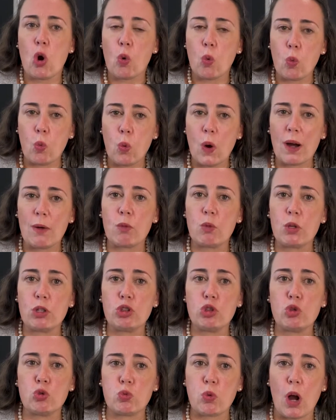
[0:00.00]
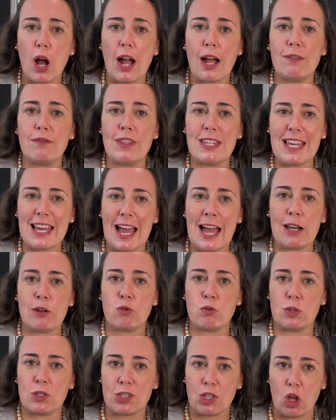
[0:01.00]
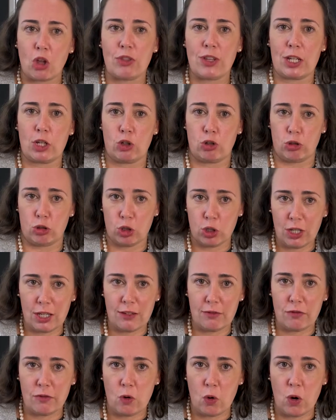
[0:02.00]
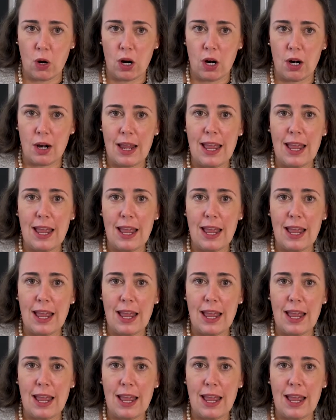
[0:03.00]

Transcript: What will drive the end result that you're looking for?